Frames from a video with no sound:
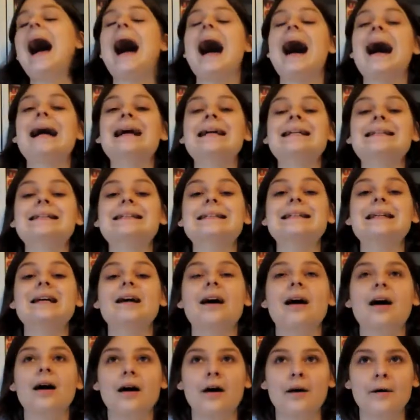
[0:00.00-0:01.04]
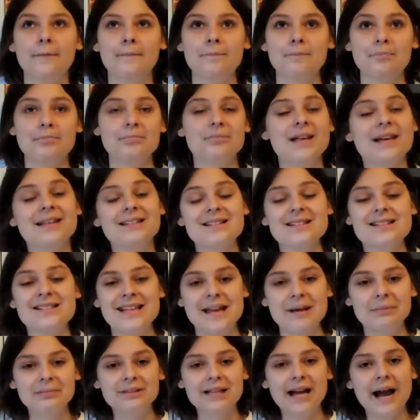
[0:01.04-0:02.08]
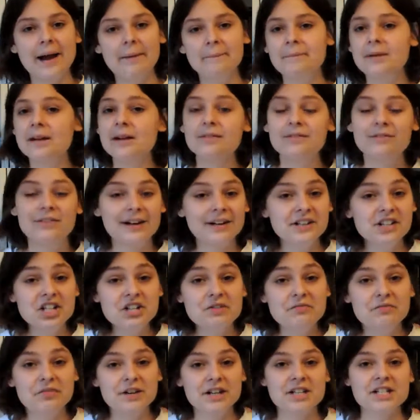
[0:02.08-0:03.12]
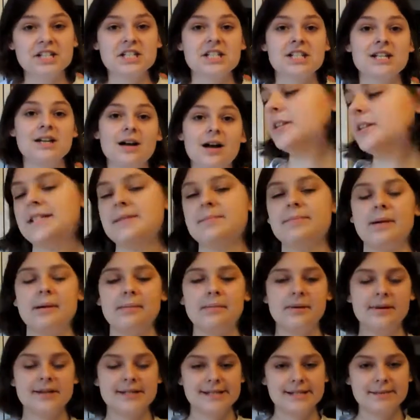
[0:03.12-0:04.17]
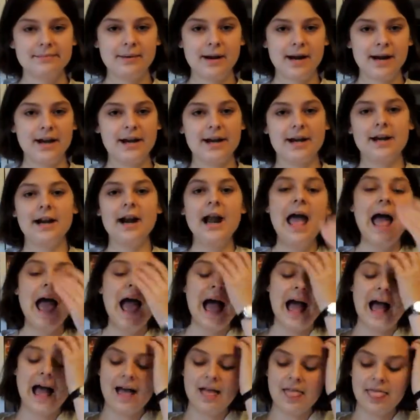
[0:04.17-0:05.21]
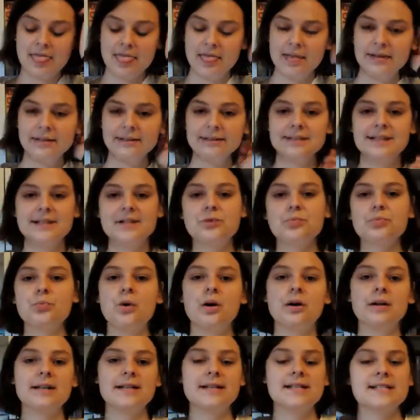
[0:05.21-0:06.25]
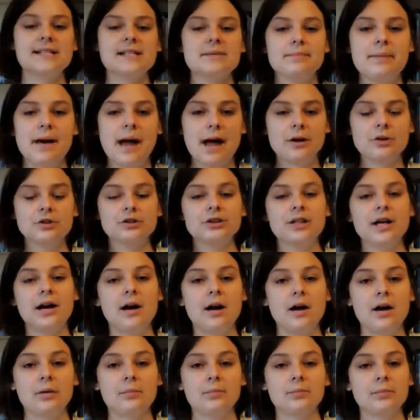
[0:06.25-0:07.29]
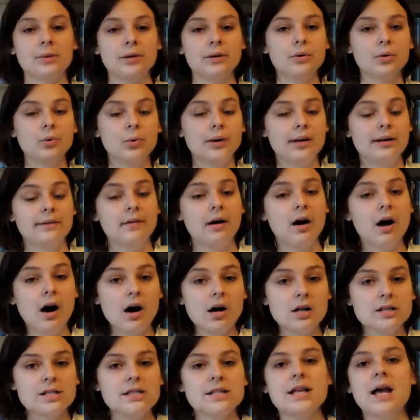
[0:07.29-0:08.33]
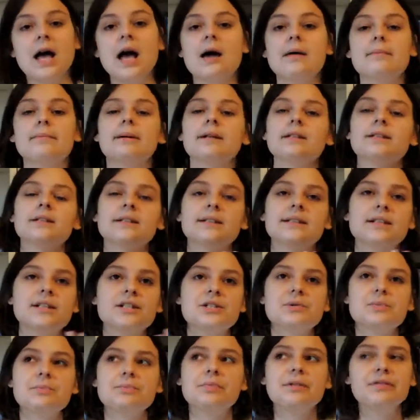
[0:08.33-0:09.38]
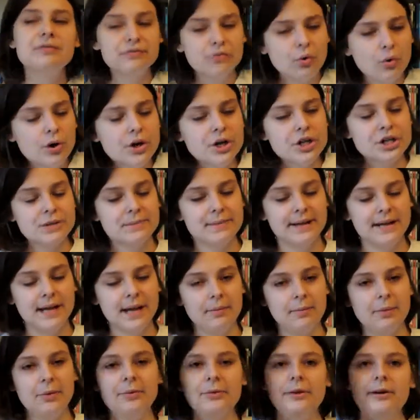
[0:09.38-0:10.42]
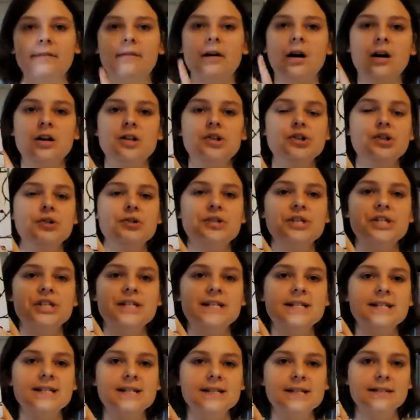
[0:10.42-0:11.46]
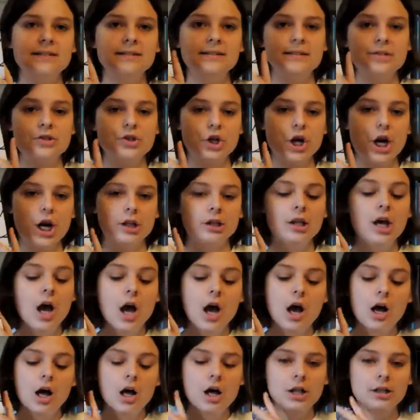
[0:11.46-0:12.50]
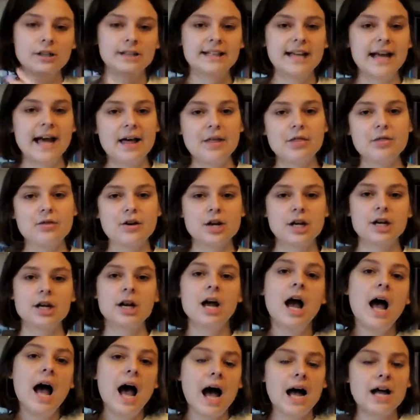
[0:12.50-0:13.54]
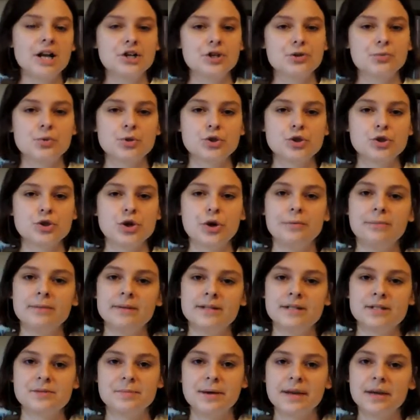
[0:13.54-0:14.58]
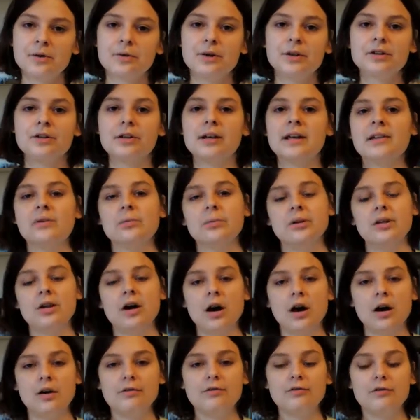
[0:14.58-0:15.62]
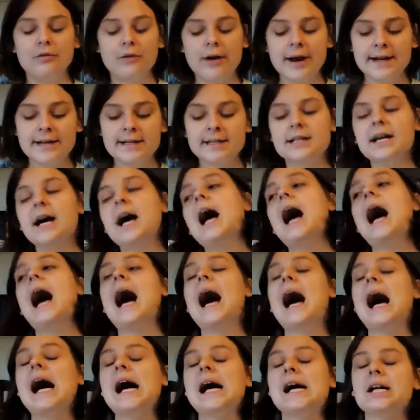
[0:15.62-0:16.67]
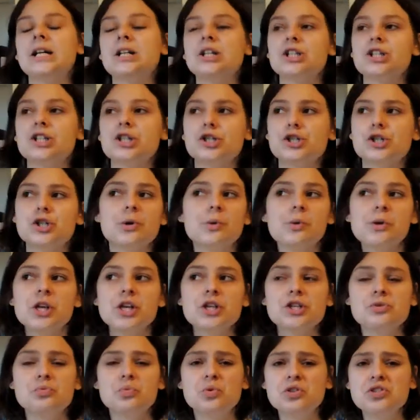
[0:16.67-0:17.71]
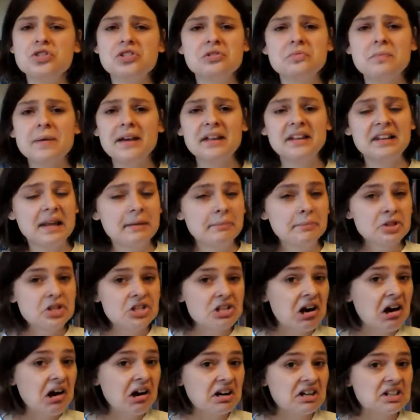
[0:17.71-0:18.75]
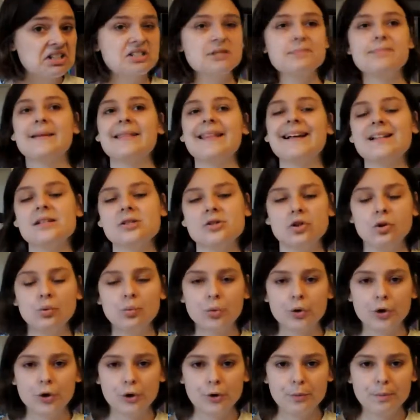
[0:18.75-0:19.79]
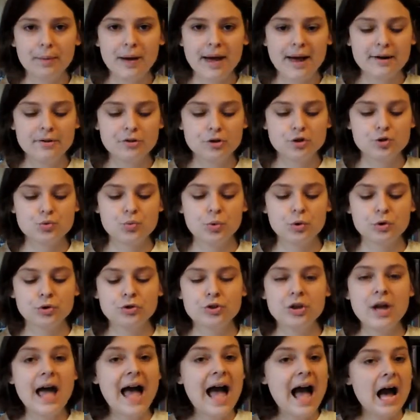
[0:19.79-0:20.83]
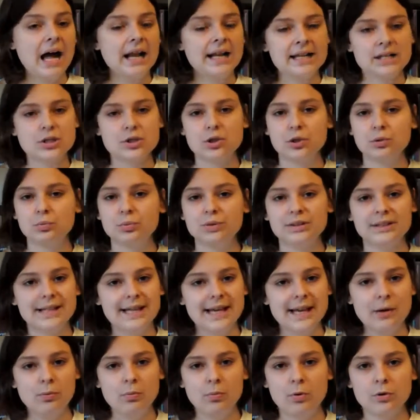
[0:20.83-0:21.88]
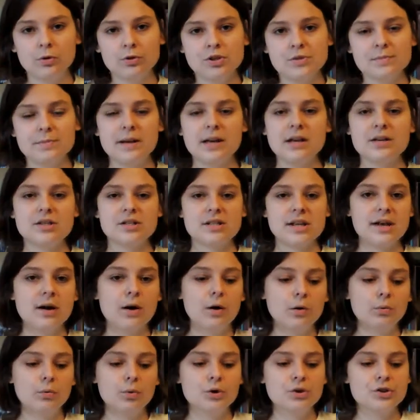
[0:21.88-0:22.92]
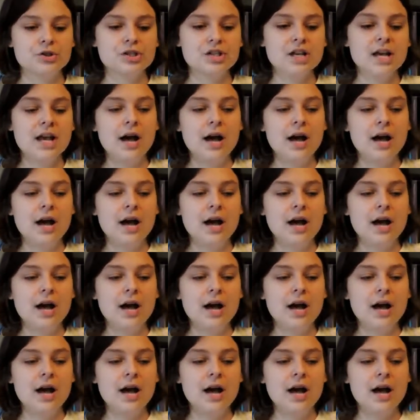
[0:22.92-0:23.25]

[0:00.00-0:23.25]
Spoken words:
And at the same time, they're very different. This is by Marissa Meyer. And this one is about Queen of Hearts, but it is before she became Queen of Hearts. So she is still this girl called Catherine, and she wants to open this bakery together with her friend. And she just wants to make lemon tarts, but that's not what her parents want, and that's not what the king wants, because they all want